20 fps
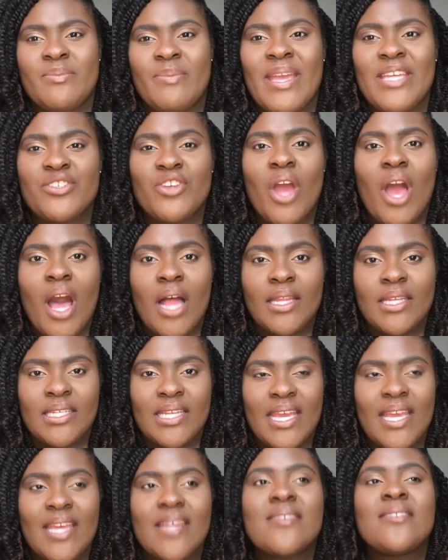major
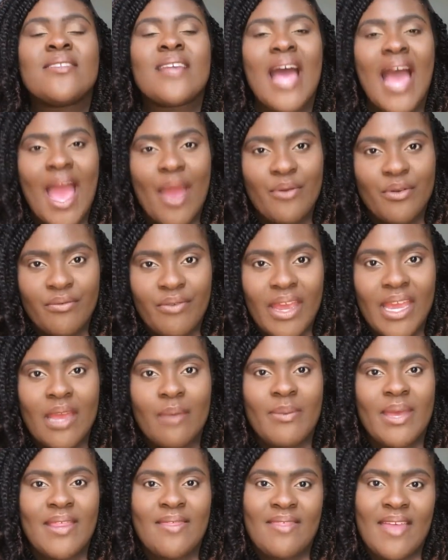holidays, I would
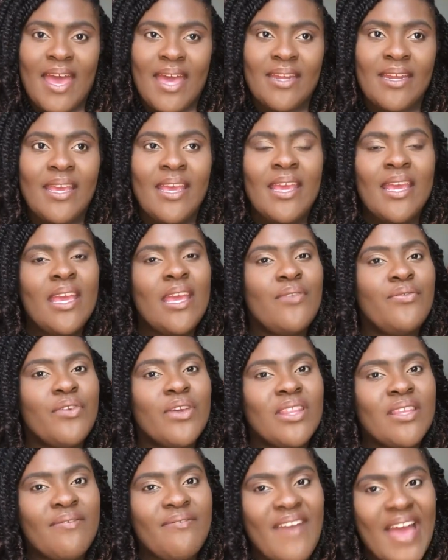recommend that. If you're
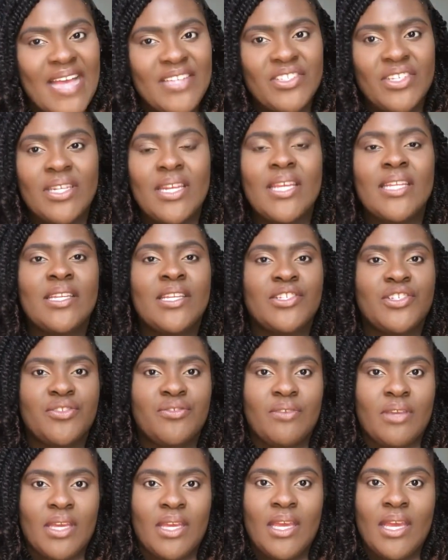in the fashion
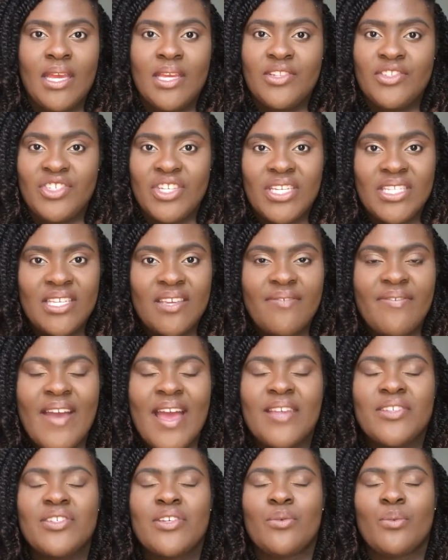industry, GT
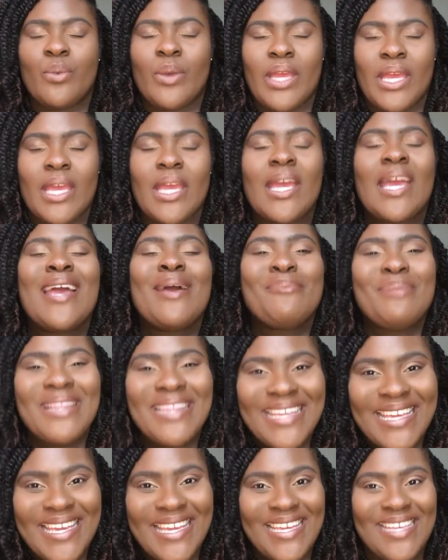Fashion Week,
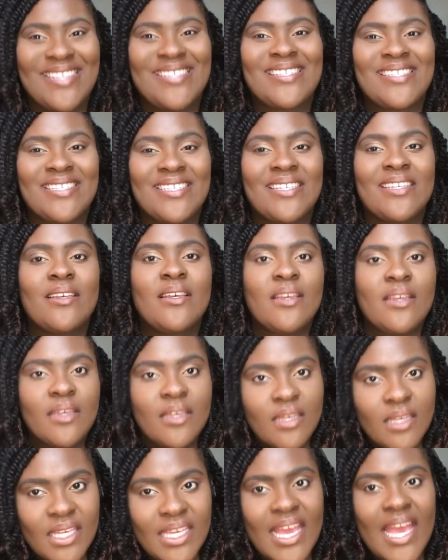please
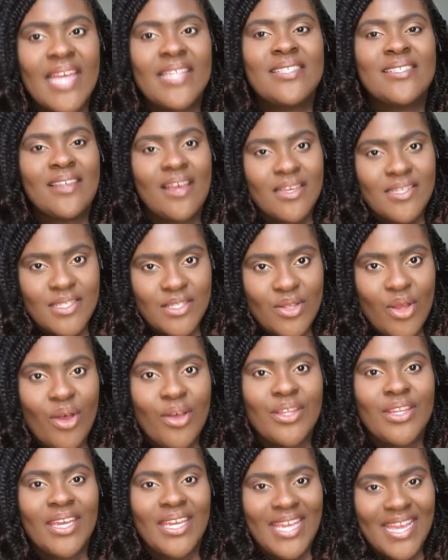get a stall
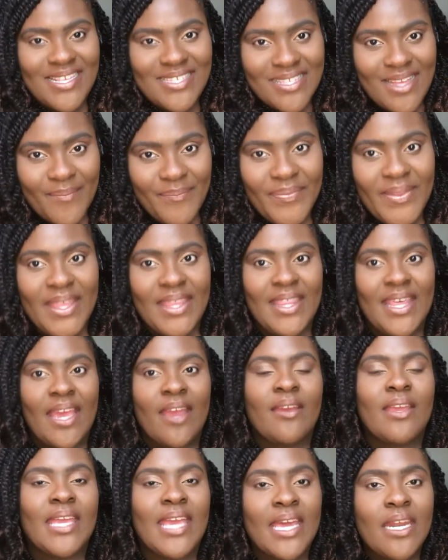there, get something
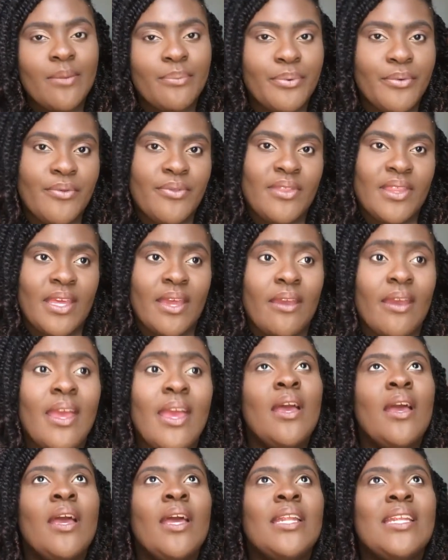there, get a booth there.
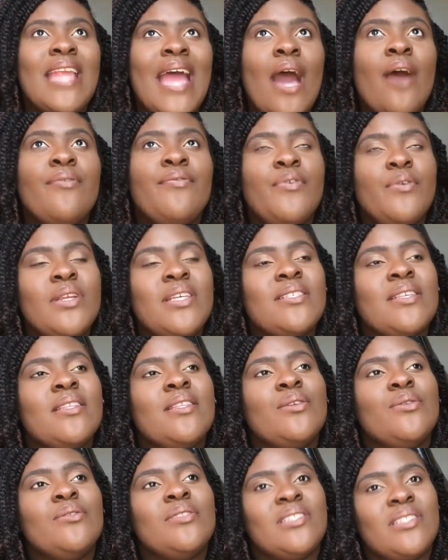Now, food is a
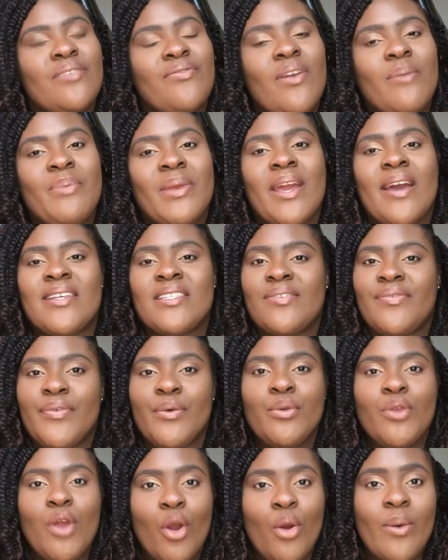little different because
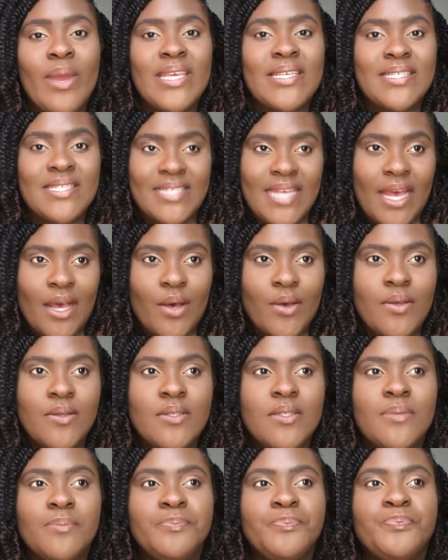food always sells,